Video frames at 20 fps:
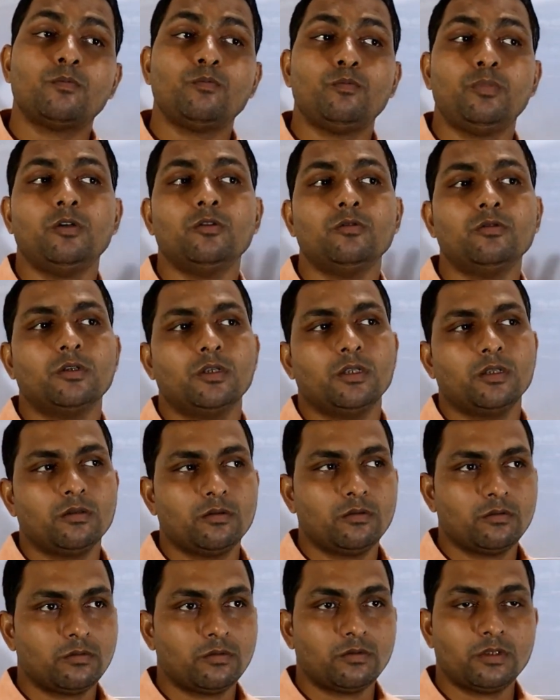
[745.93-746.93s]
plural.
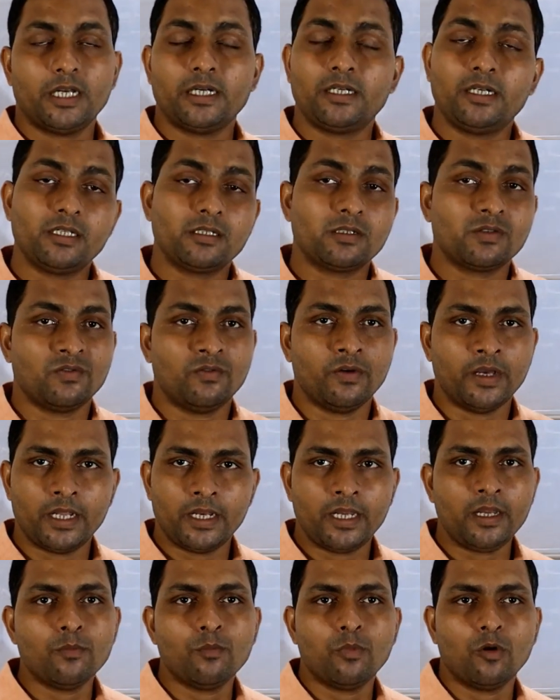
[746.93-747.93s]
That is
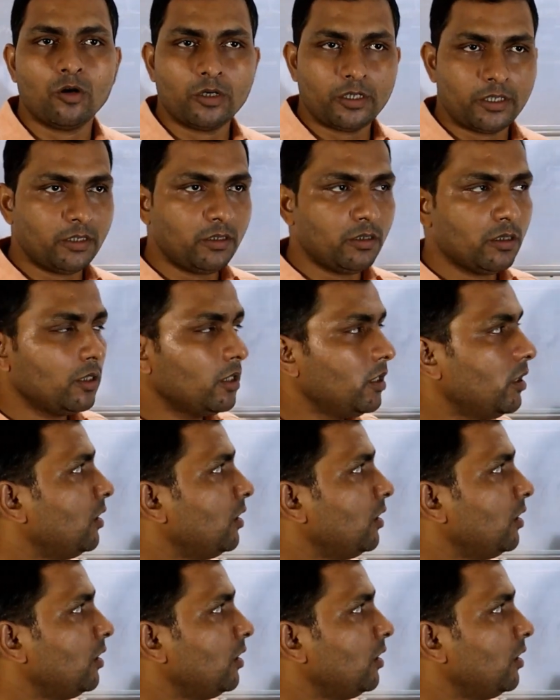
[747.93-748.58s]
very important.